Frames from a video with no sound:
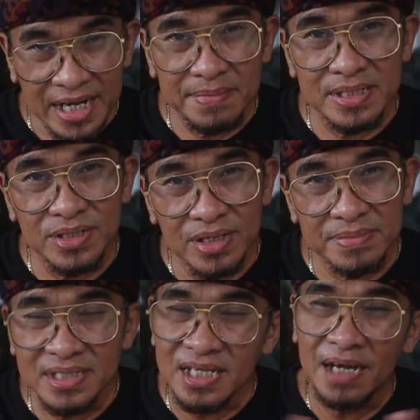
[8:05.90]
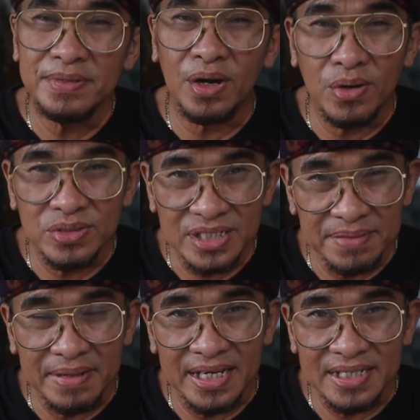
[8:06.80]
name is Oki Misa, I'm your host in
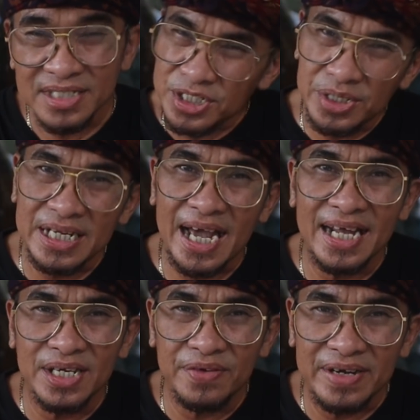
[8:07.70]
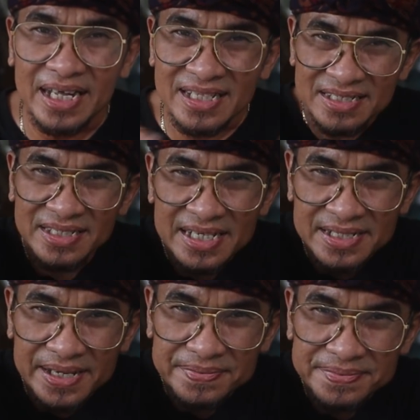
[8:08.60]
Bali. See you in the island of God. Stay
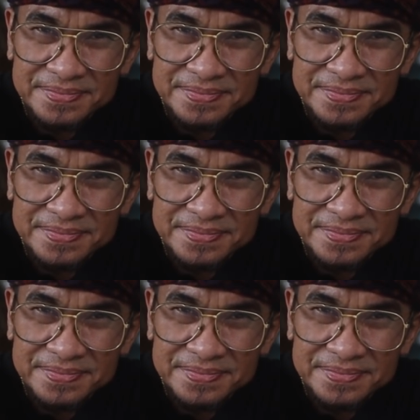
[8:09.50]
safe.